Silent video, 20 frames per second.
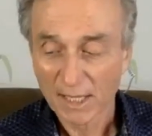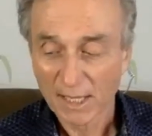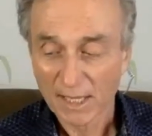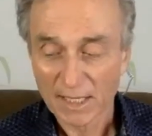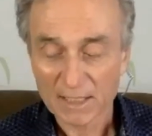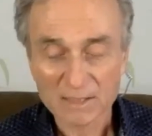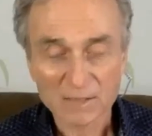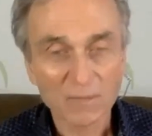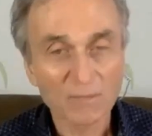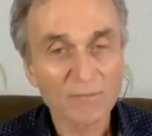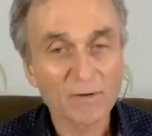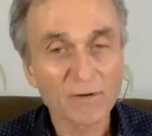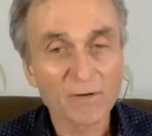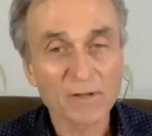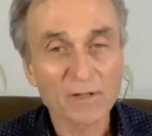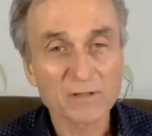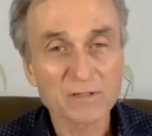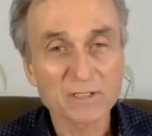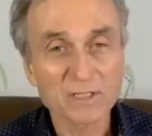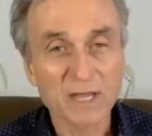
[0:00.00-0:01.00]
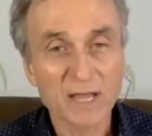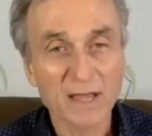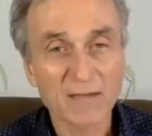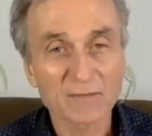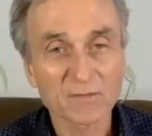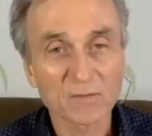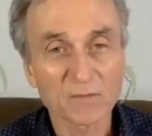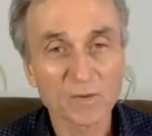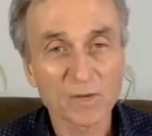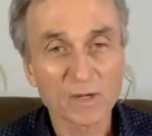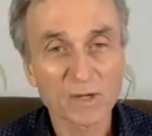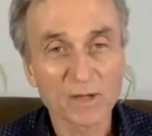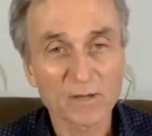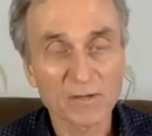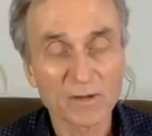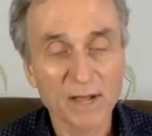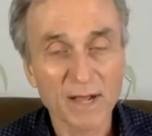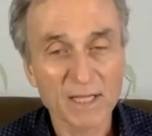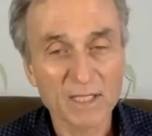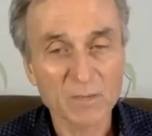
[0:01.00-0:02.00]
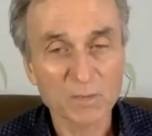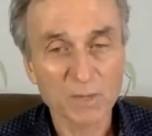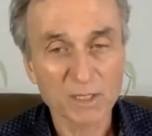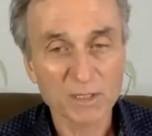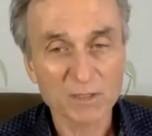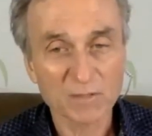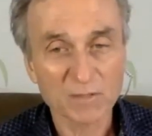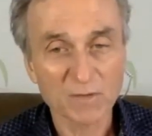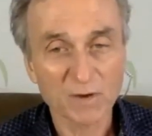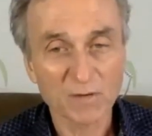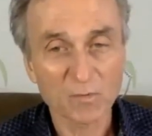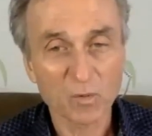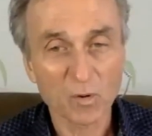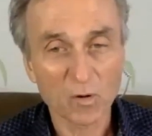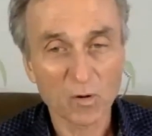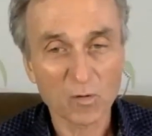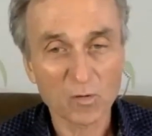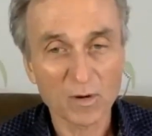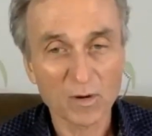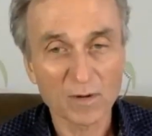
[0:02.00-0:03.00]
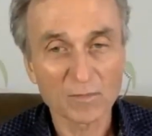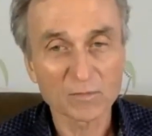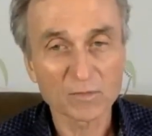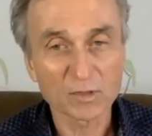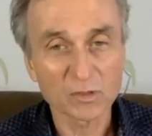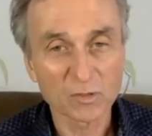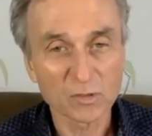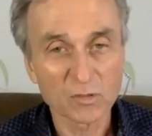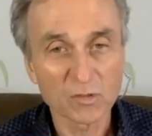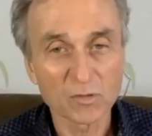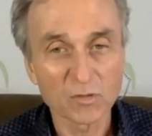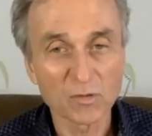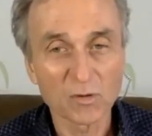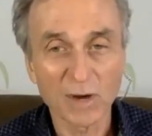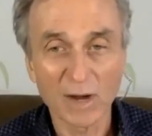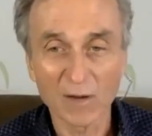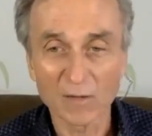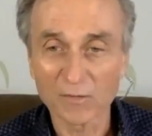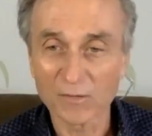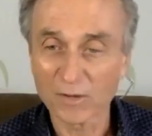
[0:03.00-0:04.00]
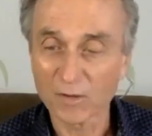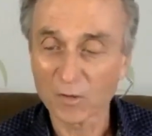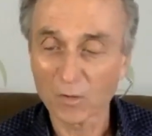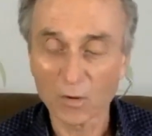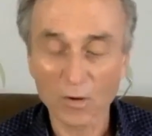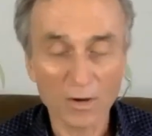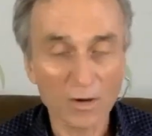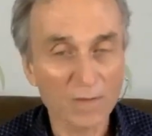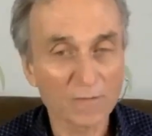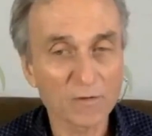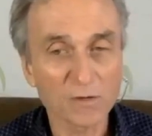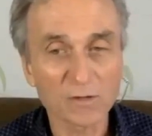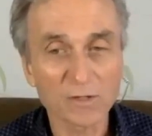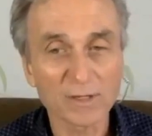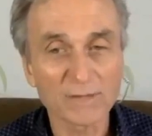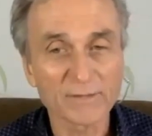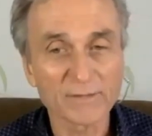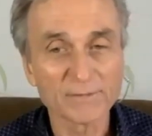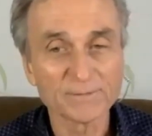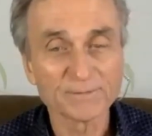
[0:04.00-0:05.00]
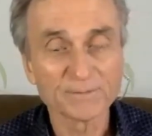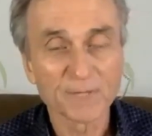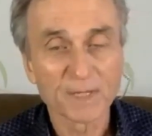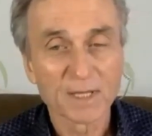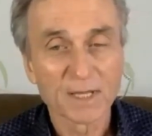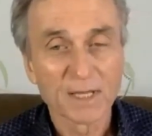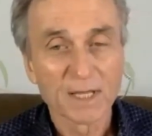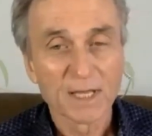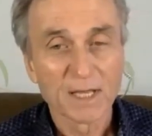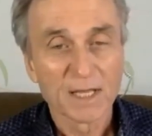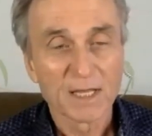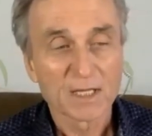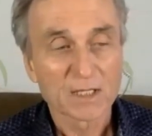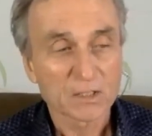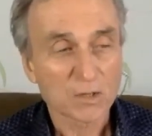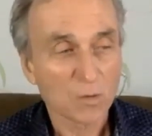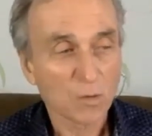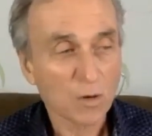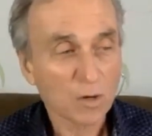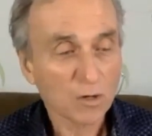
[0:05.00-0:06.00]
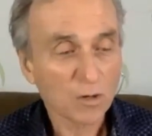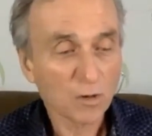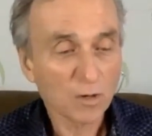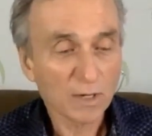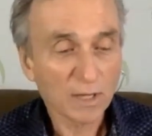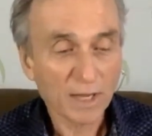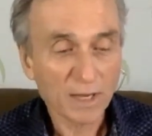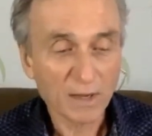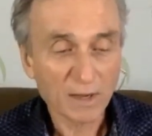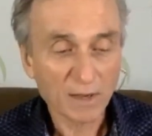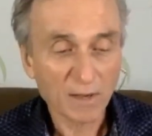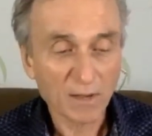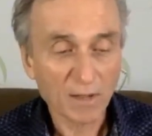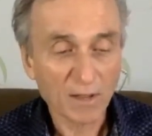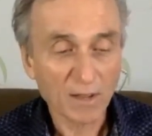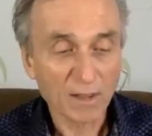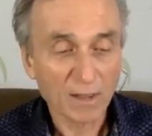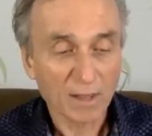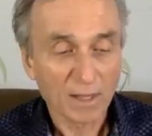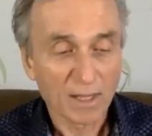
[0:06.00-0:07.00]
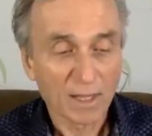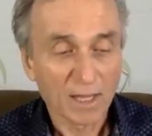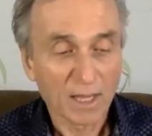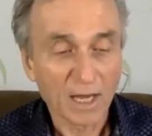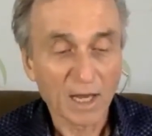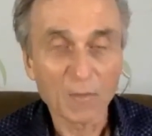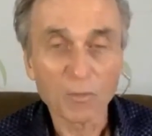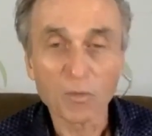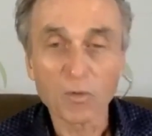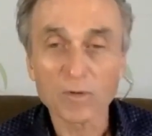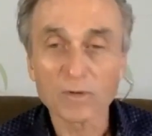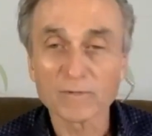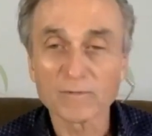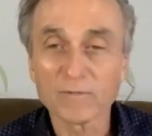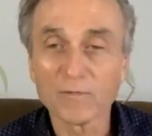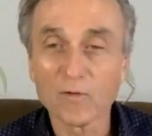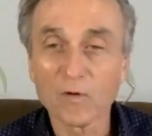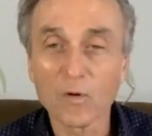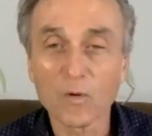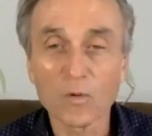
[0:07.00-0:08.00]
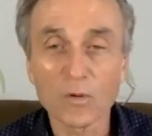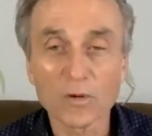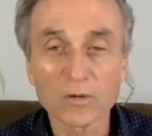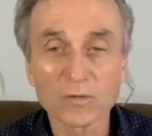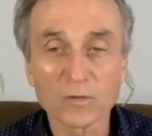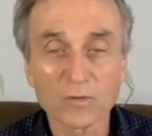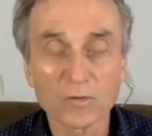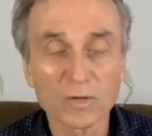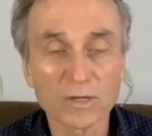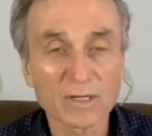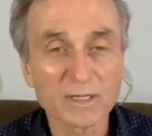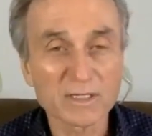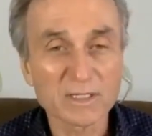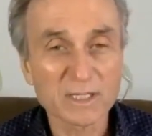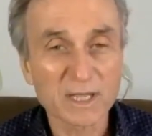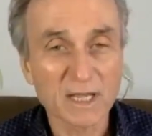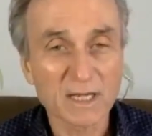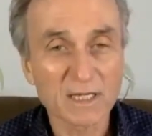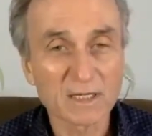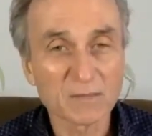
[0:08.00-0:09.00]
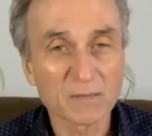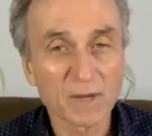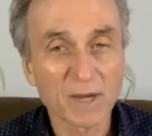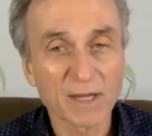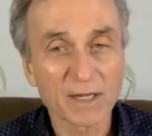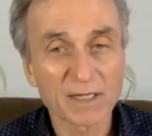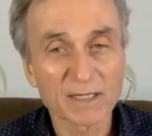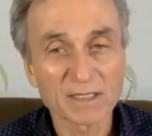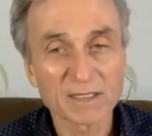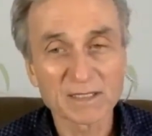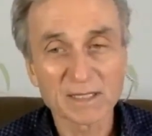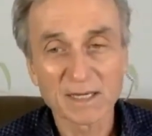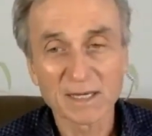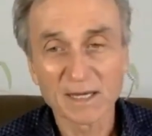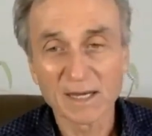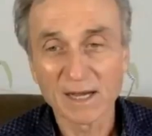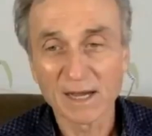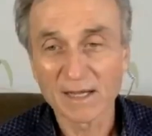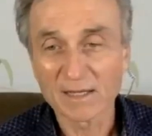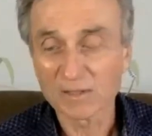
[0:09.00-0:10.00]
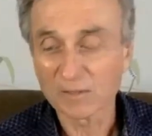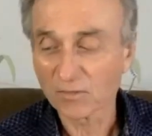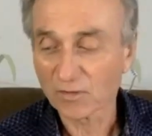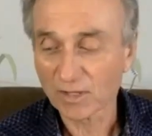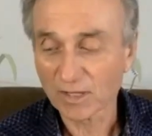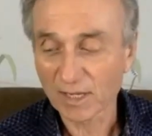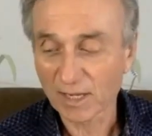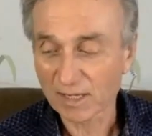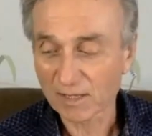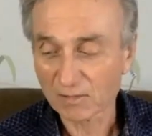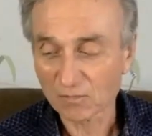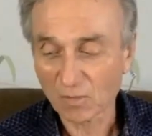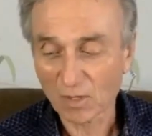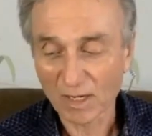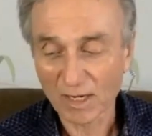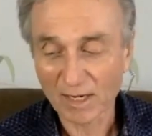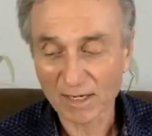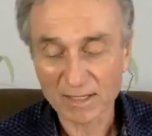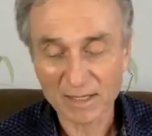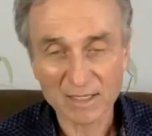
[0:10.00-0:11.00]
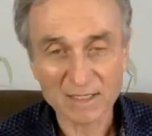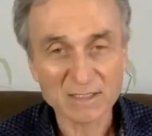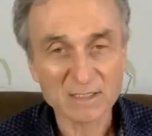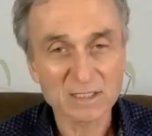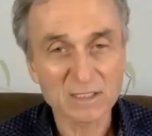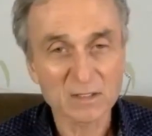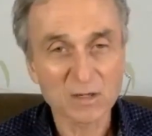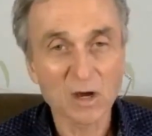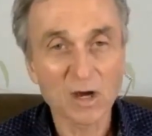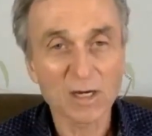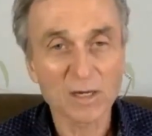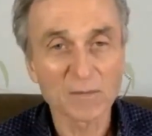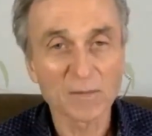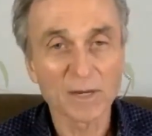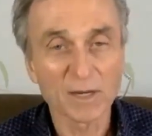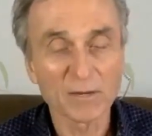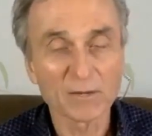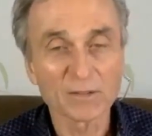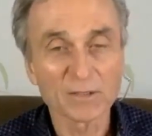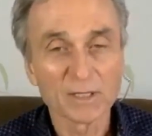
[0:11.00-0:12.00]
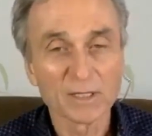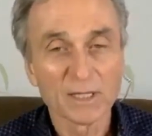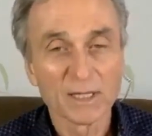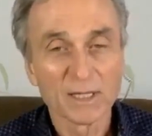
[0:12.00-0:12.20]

And some of our other staff to bring other aspects of our program to you out there, wherever you're living. So we're going upward and forward. We're really excited about it. Uh, I don't think I can run out of things to talk about.